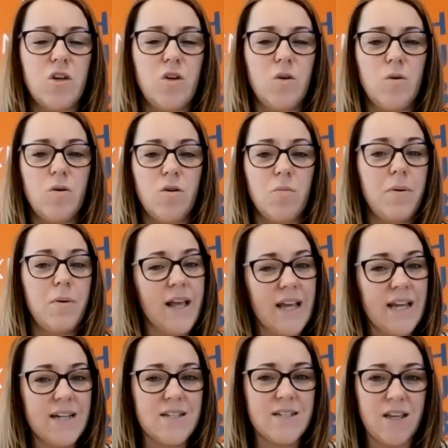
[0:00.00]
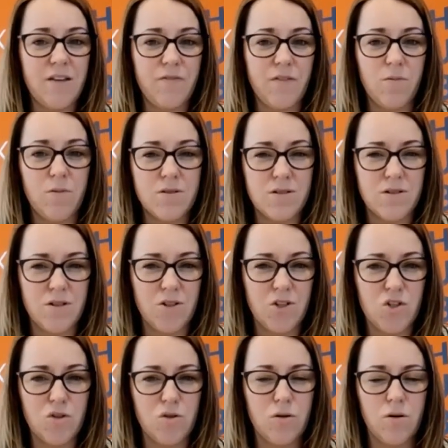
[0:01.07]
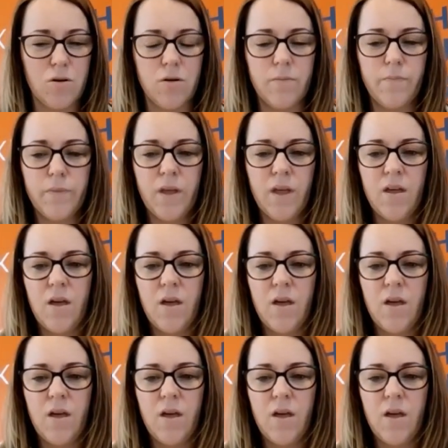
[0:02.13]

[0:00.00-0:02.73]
to complete if I wasn't too sure.